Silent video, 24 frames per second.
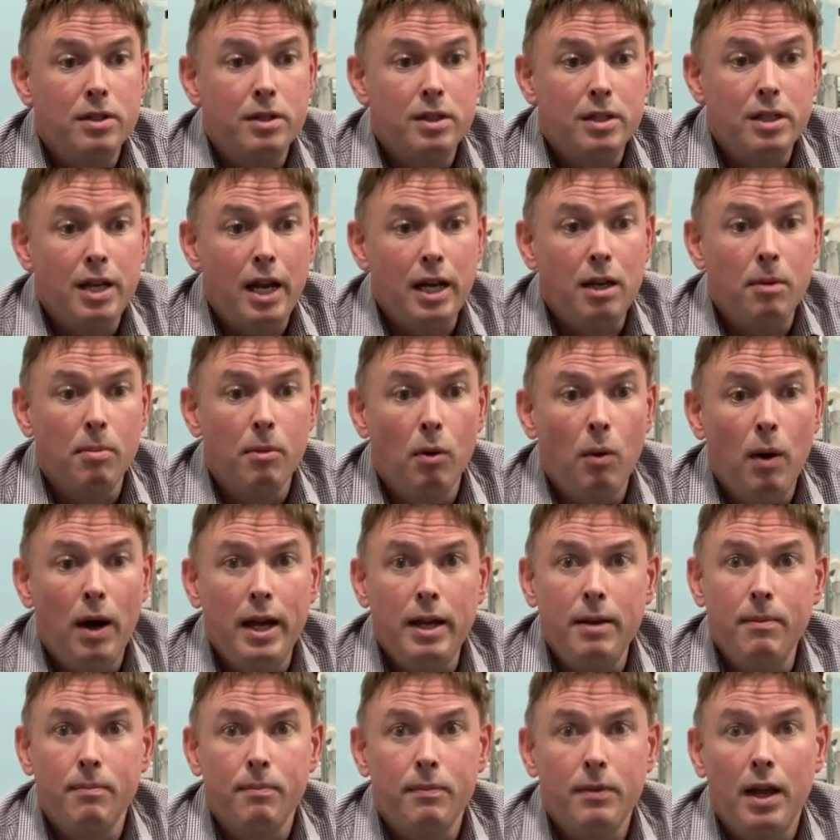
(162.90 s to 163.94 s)
take them
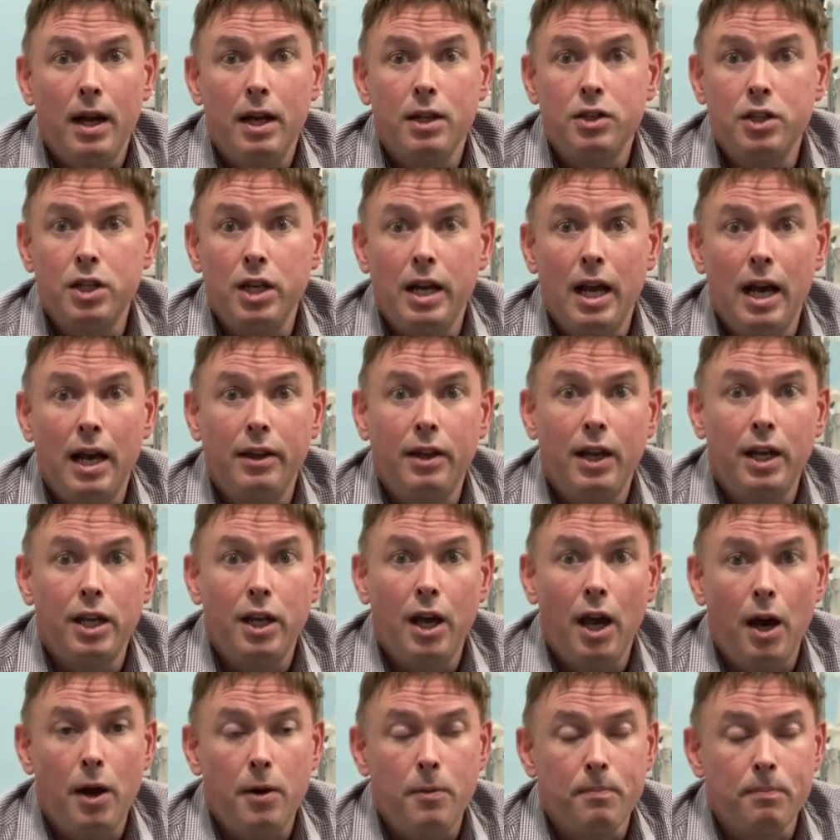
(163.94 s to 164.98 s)
away and see how they
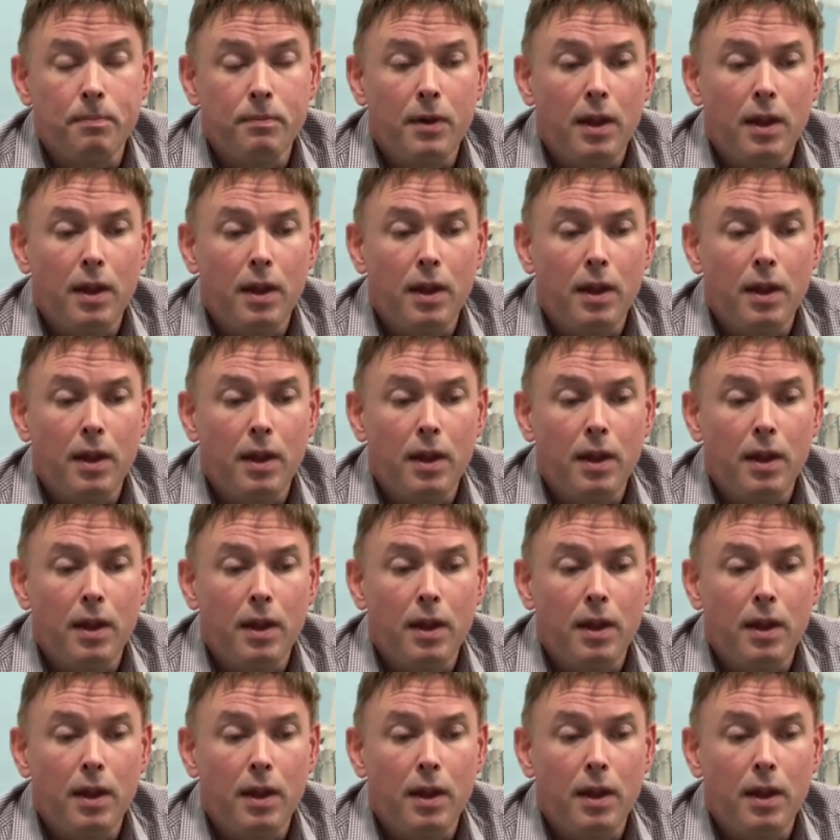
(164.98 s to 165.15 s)
go.